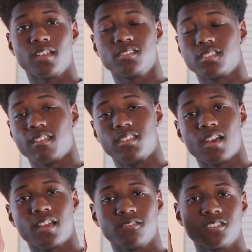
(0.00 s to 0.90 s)
S and
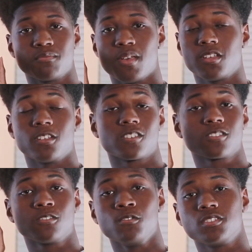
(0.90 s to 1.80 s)
not just making it
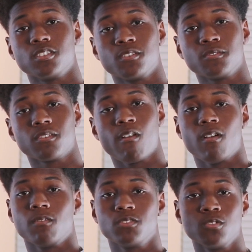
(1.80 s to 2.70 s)
exclusive
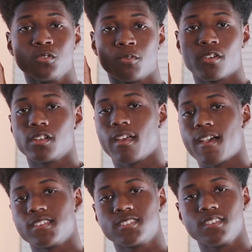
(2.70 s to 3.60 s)
to the
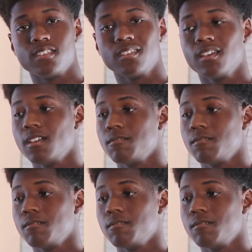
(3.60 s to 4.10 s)
Ronin-SC.